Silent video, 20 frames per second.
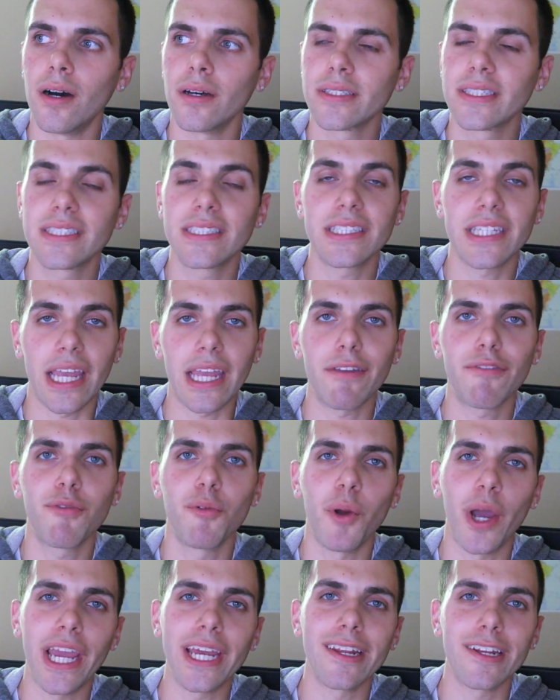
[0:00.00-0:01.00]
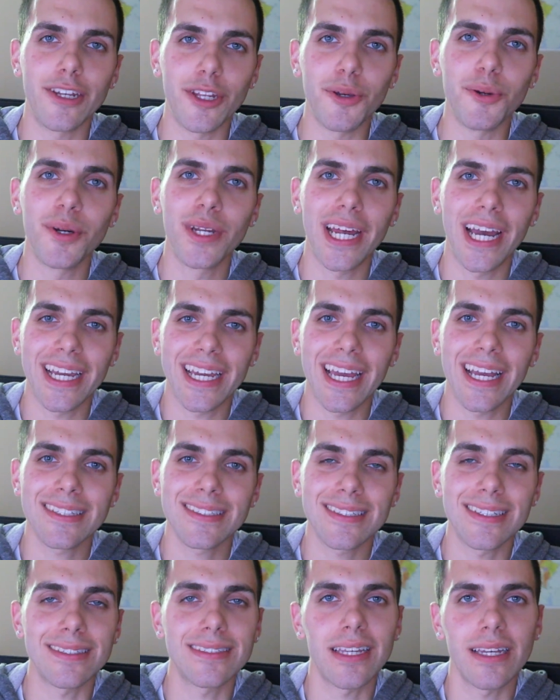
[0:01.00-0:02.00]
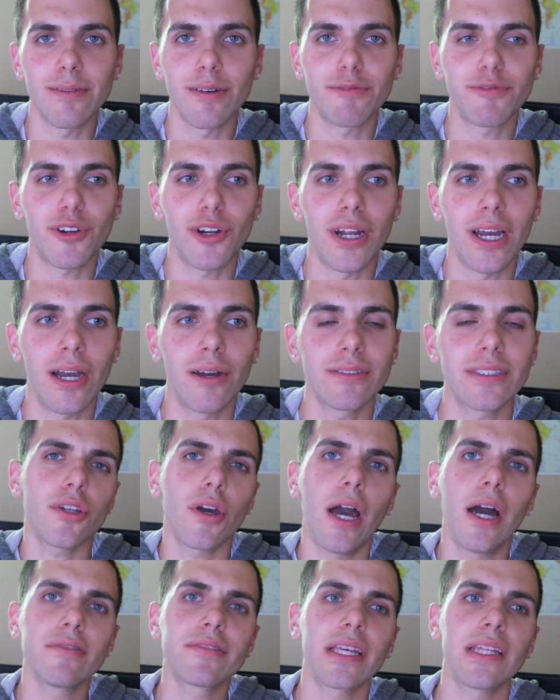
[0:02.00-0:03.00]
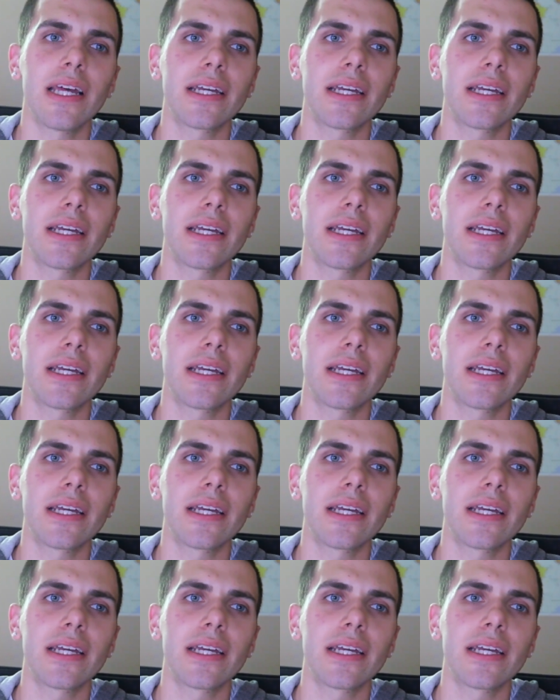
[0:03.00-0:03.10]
safe way to do it, I guess, to save up for a house. So house I